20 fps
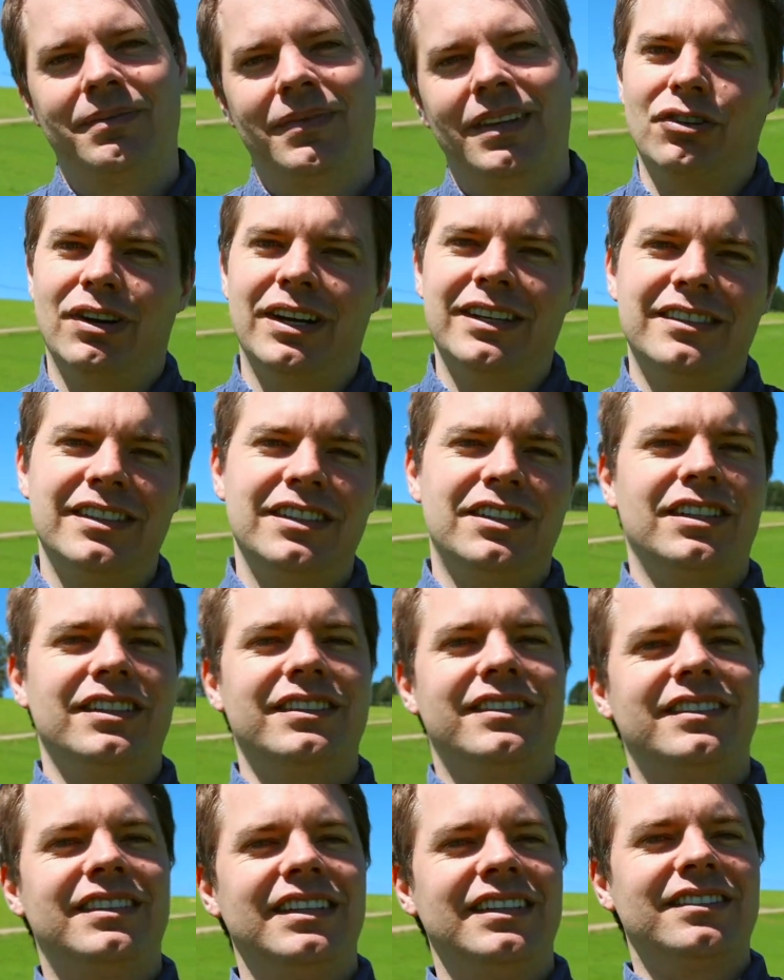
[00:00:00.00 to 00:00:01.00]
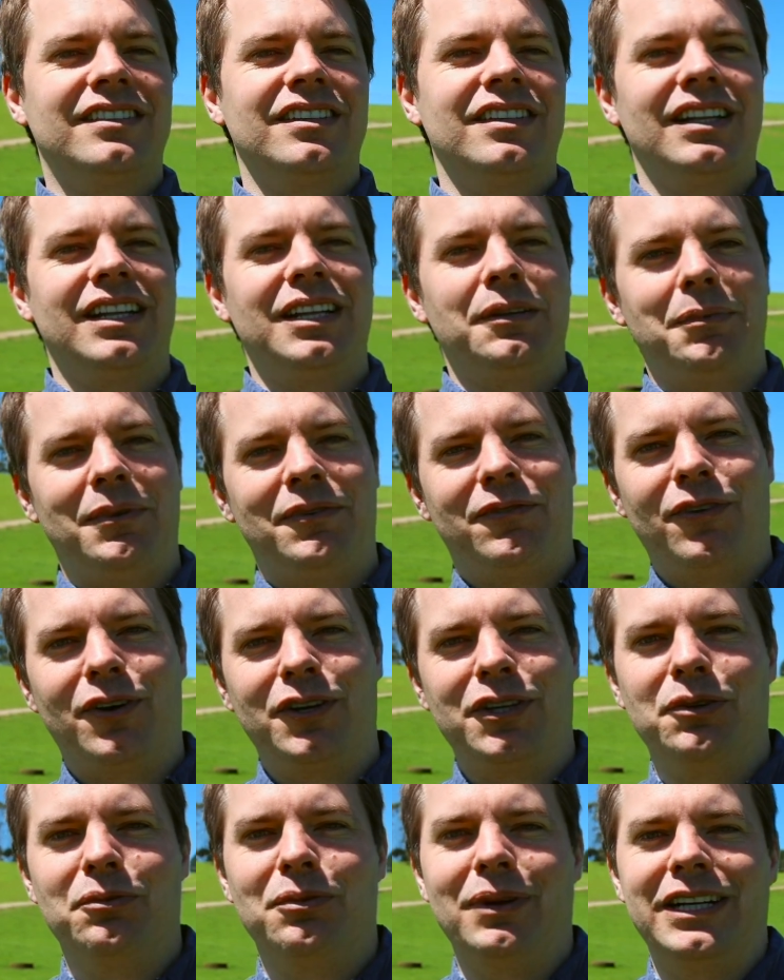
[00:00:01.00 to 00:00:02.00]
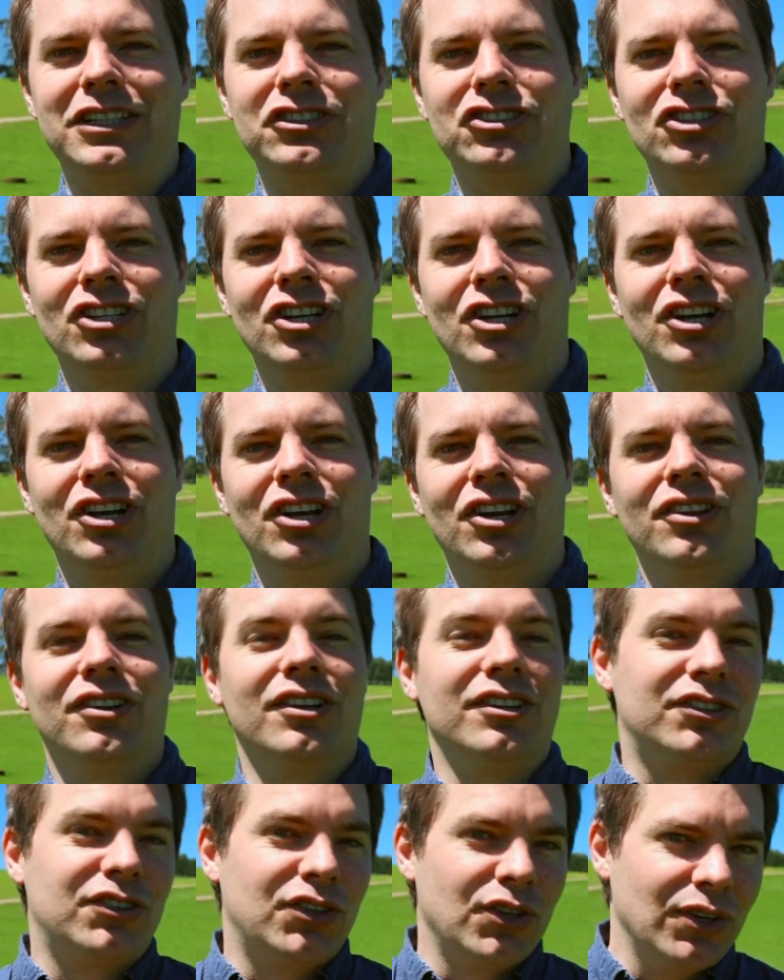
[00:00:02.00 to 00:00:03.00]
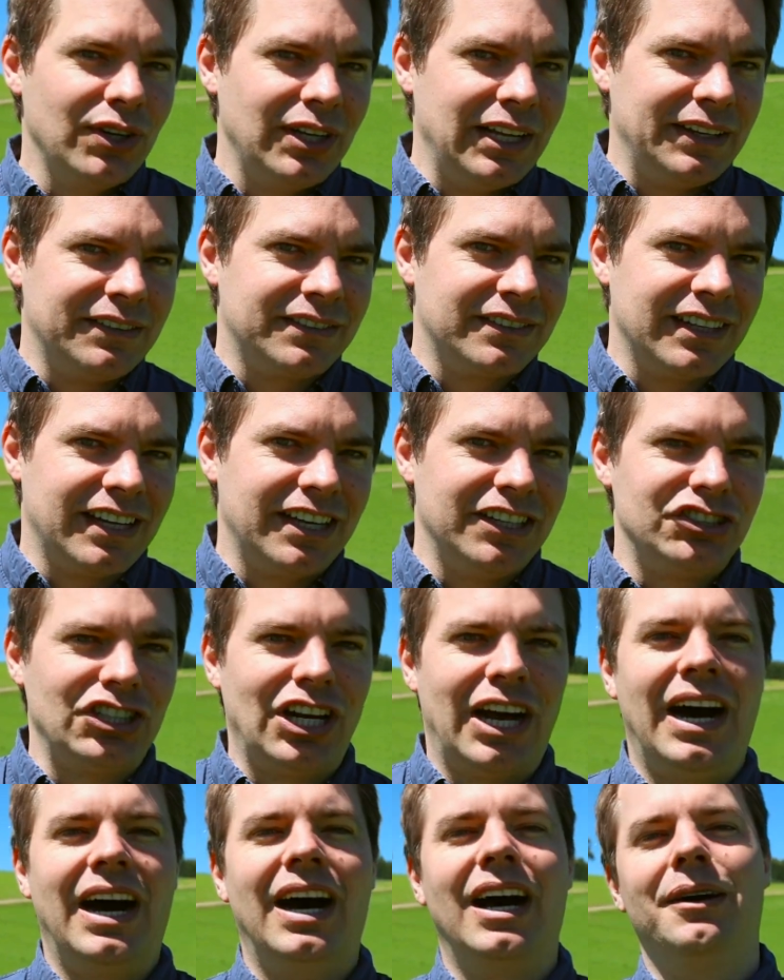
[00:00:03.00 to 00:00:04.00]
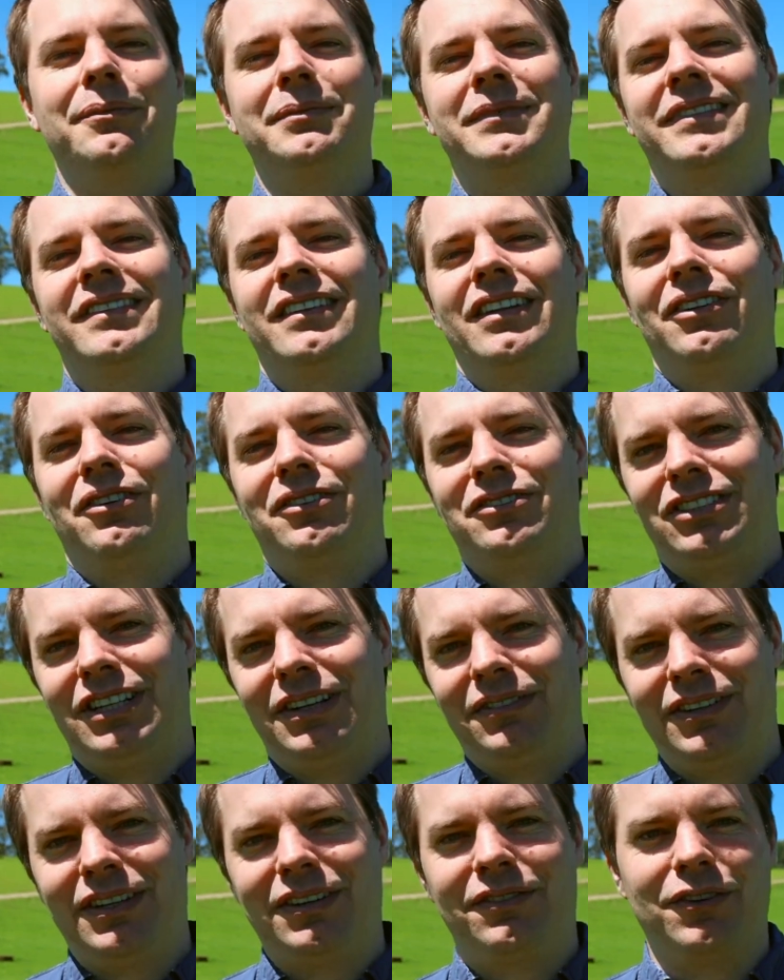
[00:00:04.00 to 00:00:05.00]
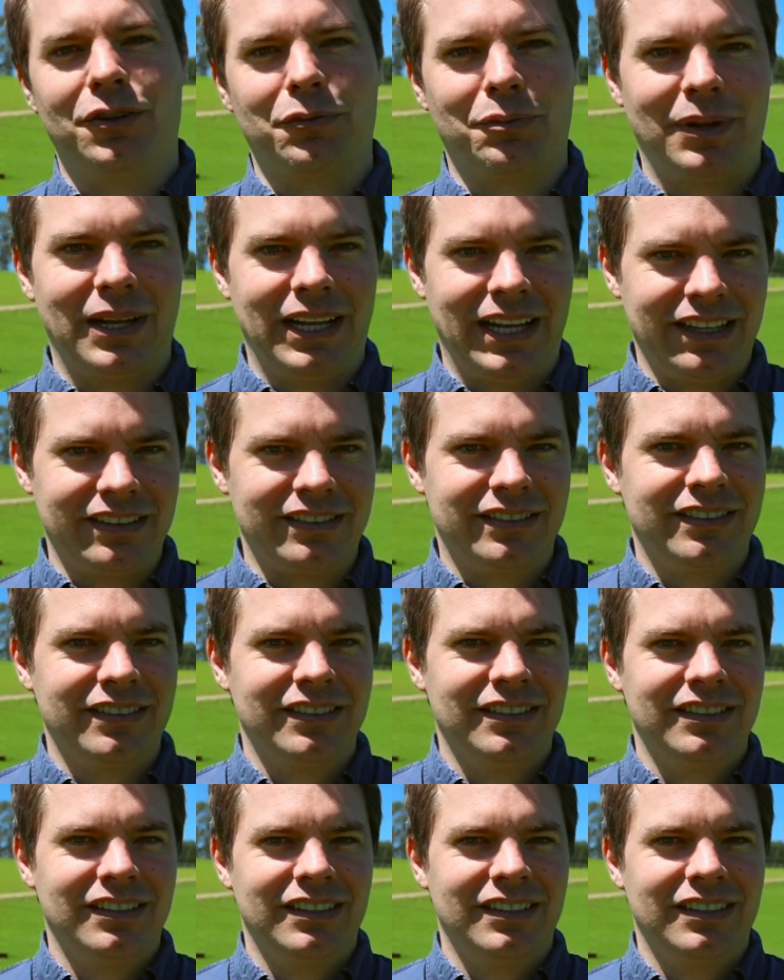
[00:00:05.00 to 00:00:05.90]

Grazing consistently before you reach the 2 leaf stage harms the longevity of your plants.